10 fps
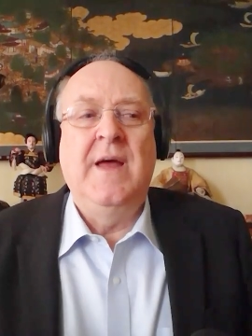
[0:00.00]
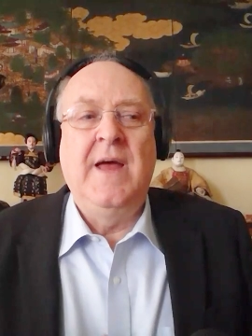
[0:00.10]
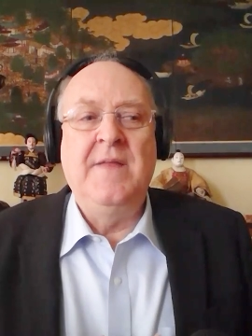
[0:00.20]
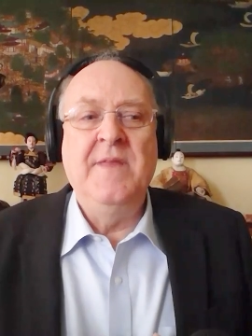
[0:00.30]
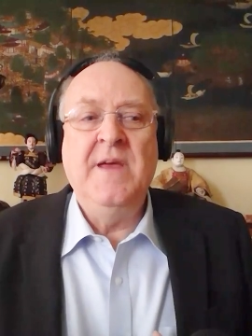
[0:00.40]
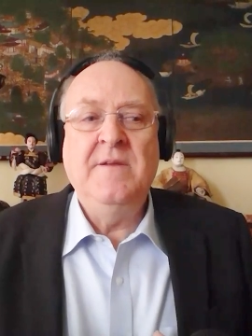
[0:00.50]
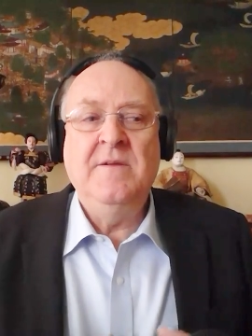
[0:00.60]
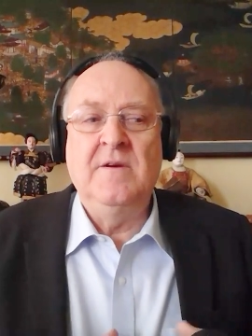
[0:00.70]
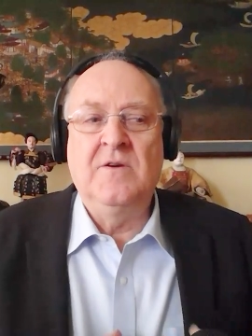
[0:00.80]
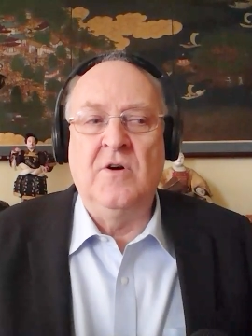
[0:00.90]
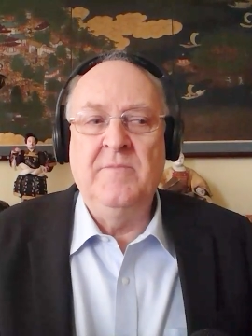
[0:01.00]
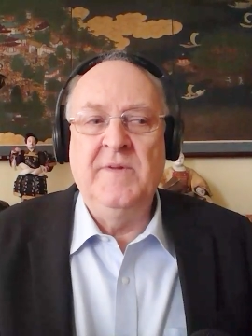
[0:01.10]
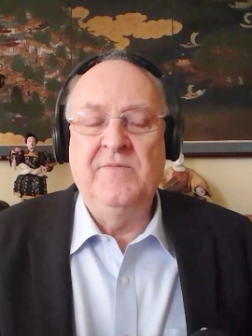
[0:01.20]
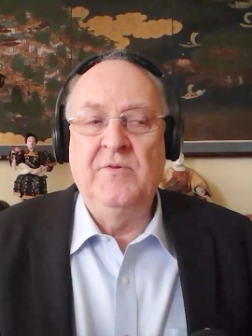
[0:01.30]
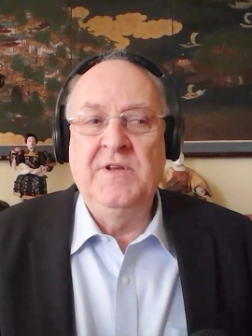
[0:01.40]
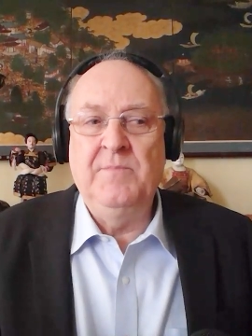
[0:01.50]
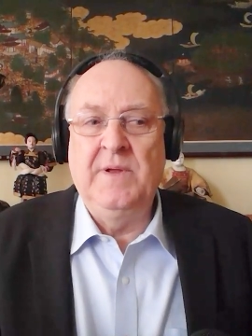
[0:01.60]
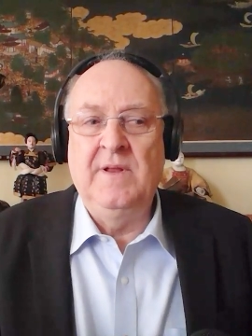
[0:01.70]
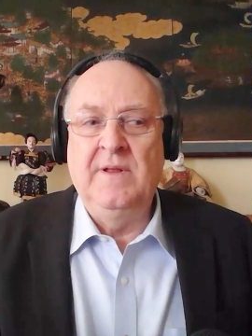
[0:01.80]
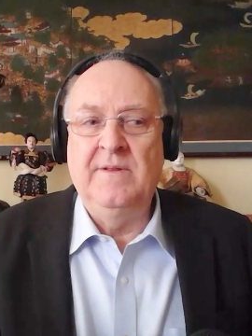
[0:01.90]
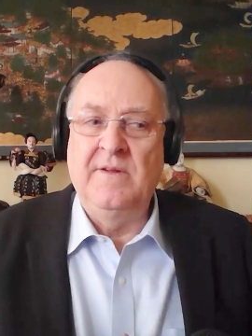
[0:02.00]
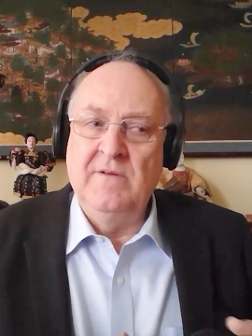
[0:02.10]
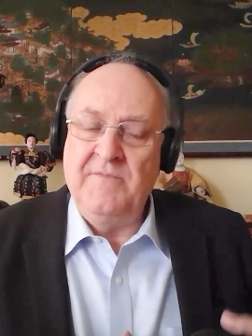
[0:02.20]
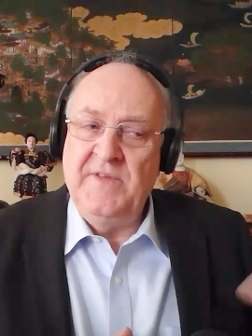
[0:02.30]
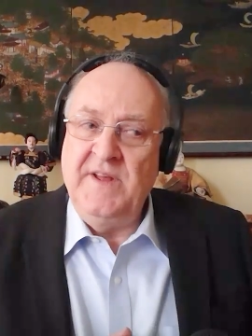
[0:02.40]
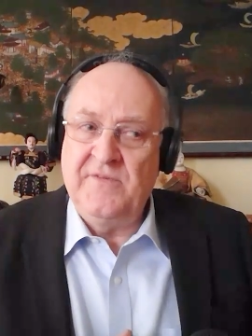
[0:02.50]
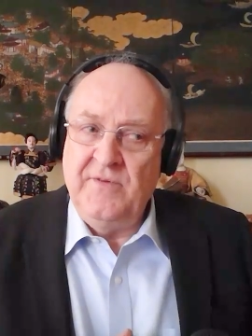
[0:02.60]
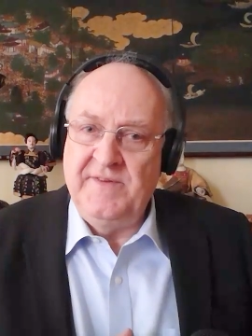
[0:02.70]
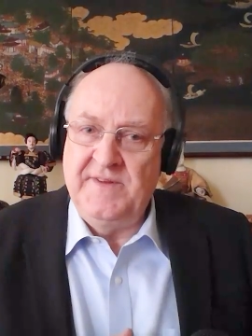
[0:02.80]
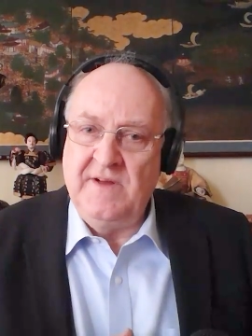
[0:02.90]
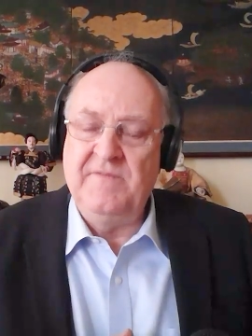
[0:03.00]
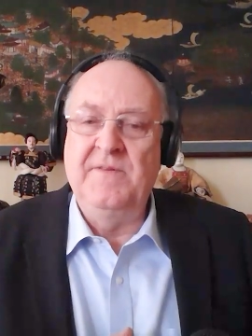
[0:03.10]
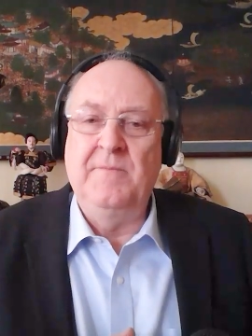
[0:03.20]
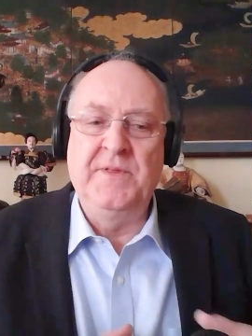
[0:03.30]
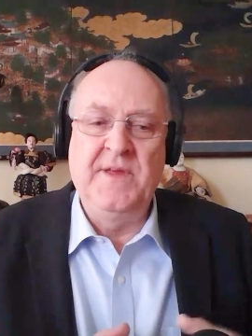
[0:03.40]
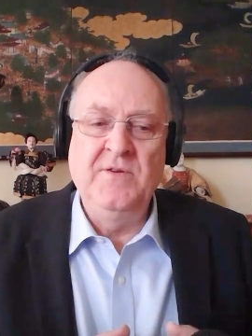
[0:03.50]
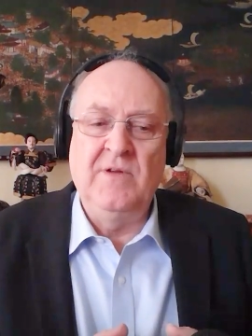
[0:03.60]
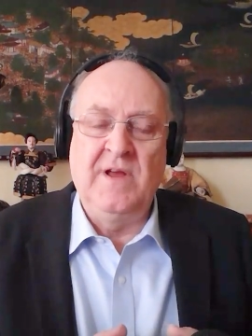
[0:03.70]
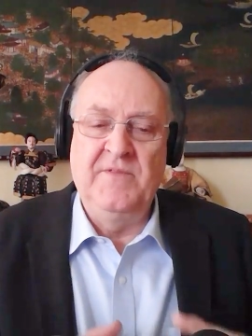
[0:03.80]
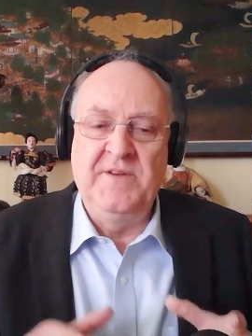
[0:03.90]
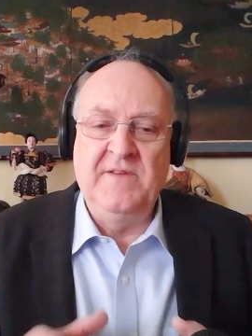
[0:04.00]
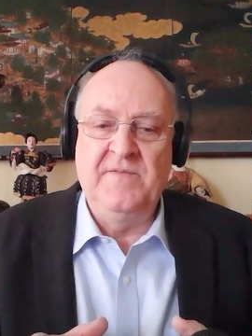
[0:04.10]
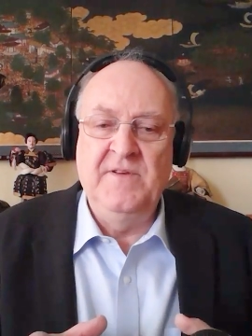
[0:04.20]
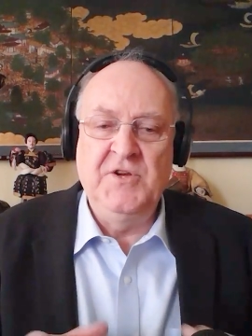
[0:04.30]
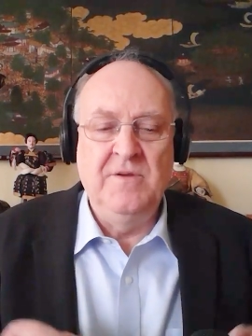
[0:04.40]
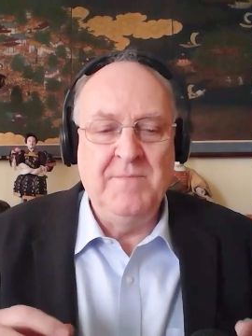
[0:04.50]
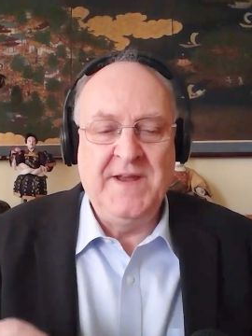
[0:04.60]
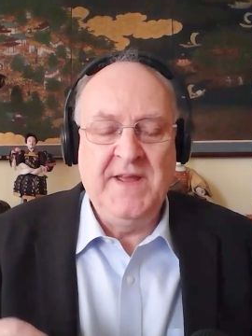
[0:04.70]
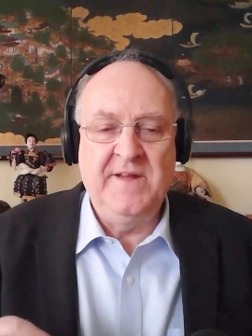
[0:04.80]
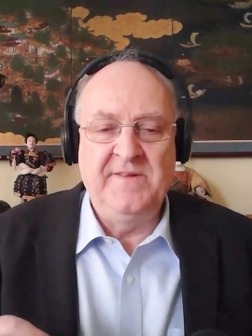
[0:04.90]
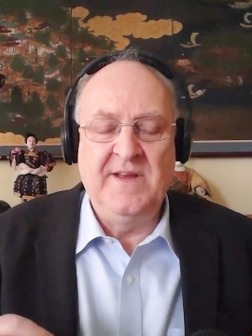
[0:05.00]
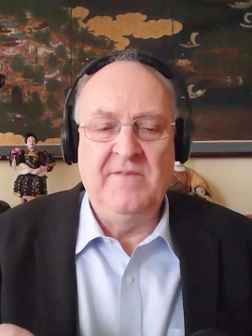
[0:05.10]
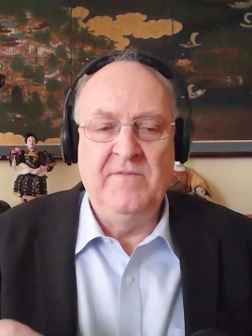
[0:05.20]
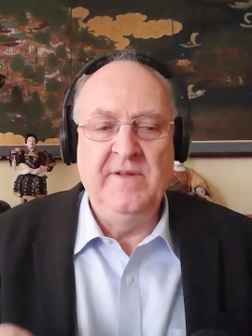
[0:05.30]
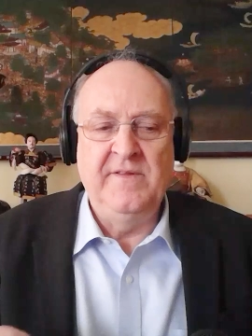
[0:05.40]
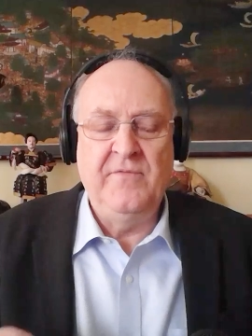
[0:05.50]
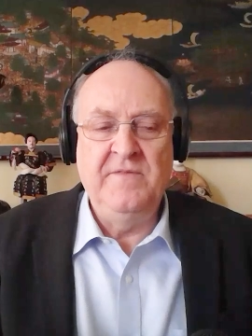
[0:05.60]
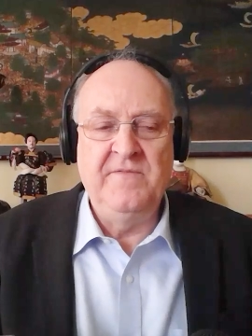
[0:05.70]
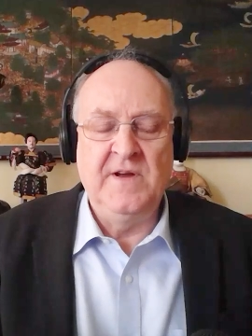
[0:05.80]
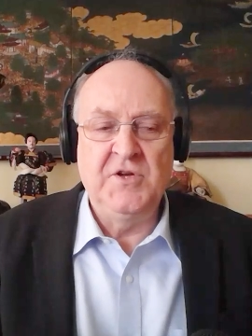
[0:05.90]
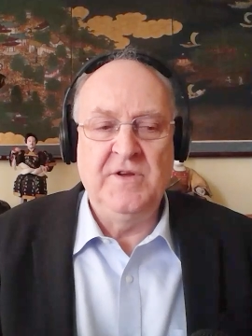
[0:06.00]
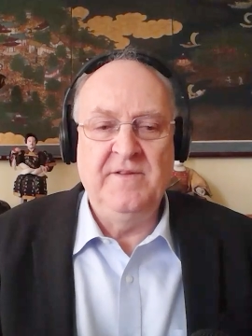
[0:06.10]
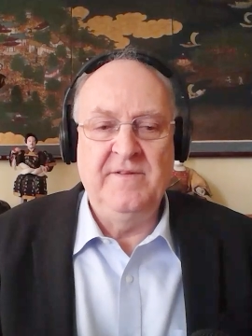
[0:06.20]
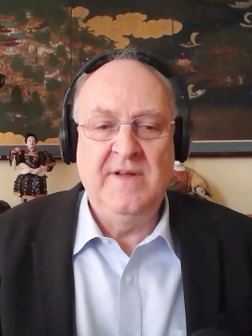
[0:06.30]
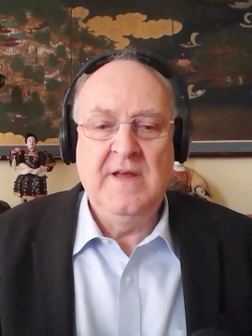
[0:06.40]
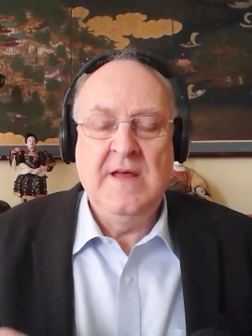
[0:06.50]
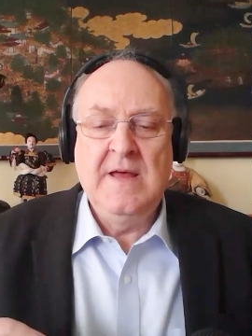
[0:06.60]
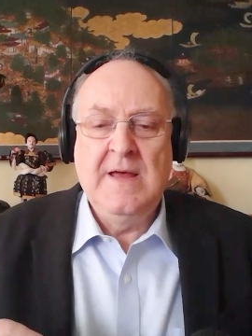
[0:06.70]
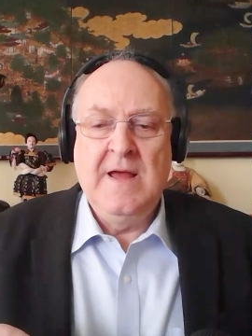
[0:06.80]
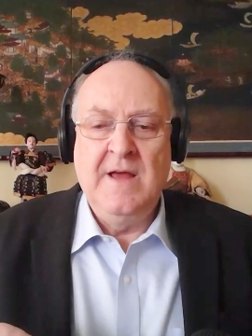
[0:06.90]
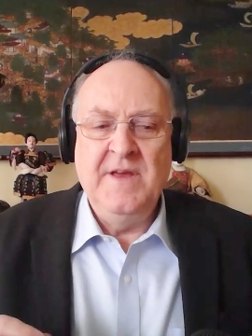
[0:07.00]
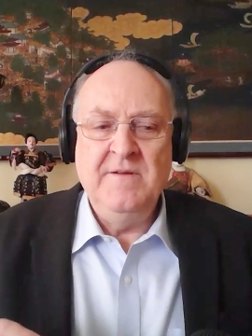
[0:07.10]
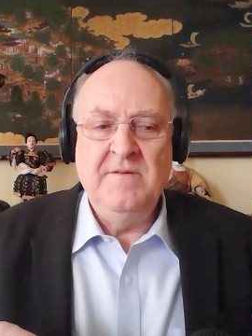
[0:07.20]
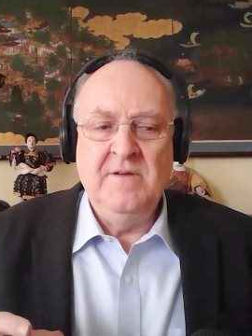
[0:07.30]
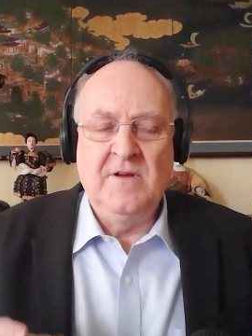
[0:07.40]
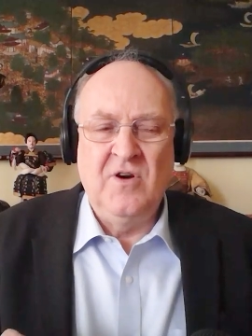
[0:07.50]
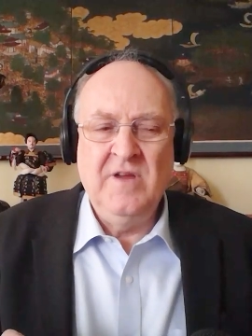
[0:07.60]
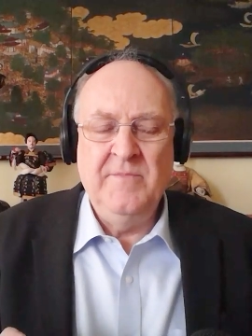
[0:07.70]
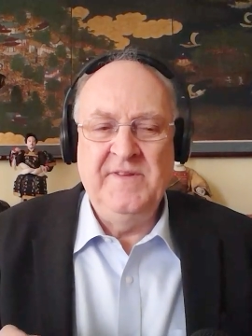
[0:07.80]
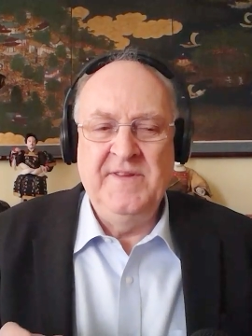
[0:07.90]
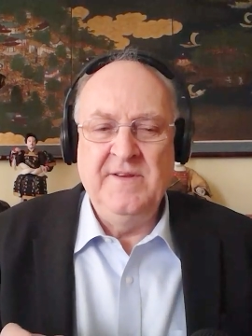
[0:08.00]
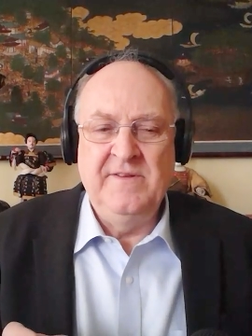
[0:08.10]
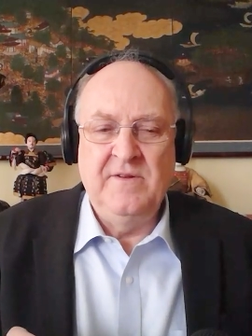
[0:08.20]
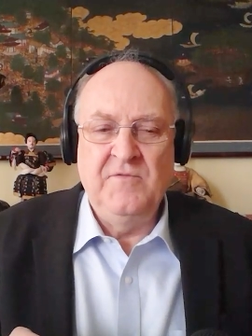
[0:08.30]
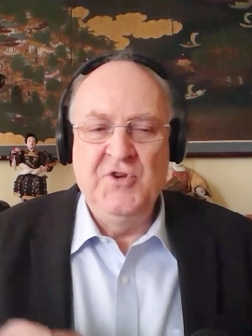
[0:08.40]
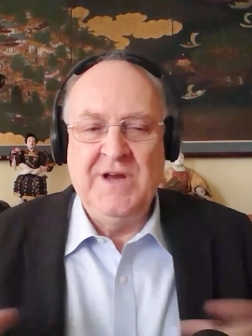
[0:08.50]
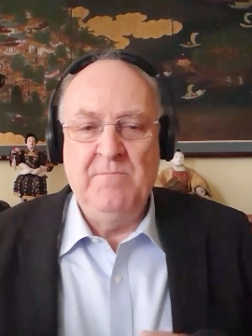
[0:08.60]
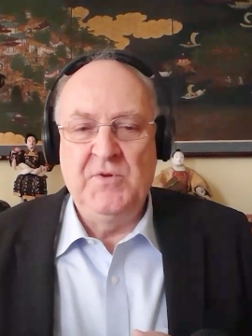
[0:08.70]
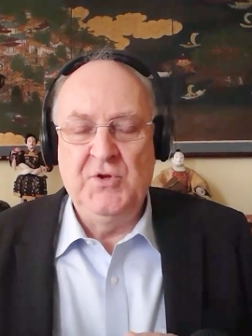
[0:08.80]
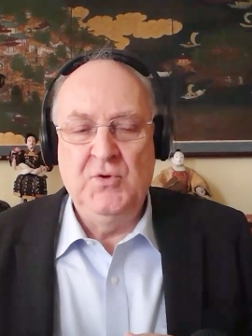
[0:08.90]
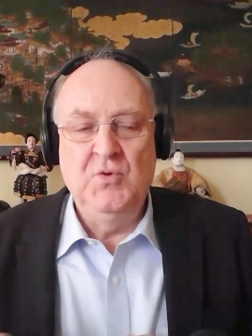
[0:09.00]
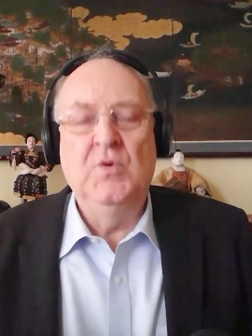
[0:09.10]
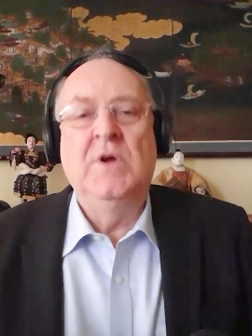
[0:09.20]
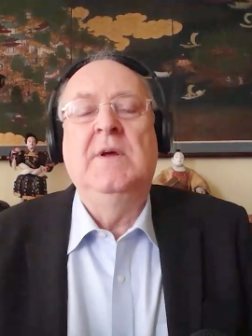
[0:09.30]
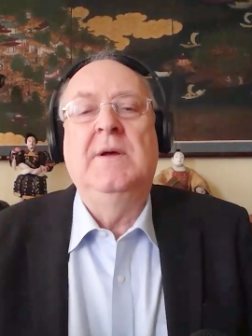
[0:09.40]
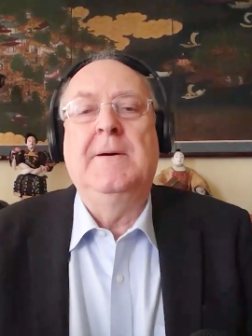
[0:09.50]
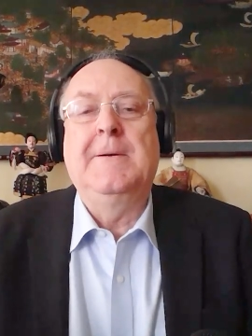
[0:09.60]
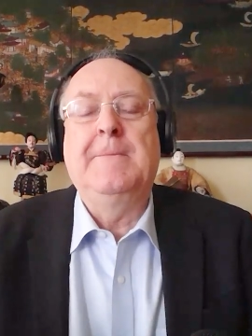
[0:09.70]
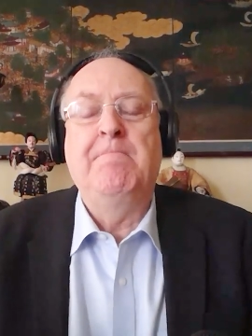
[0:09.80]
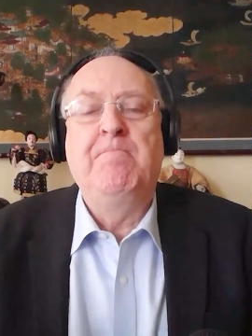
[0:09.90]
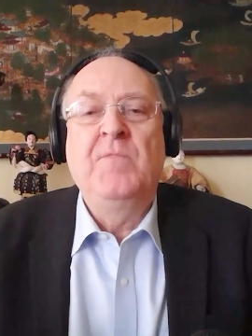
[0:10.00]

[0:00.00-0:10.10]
And then economists will typically, so you'll have the history of stuff, but then you'll have the definition money has to have these three functions. And then economists tend to sort of jump to um,